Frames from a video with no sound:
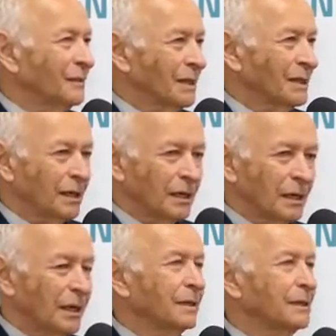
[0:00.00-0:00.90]
and I
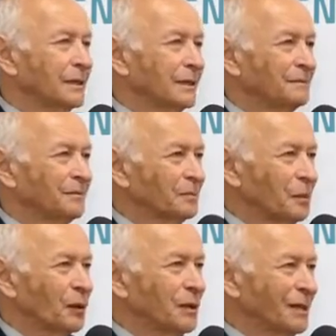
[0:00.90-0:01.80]
like the
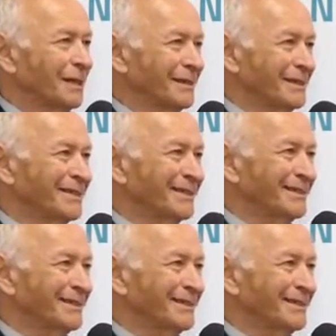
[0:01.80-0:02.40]
Polish dentist.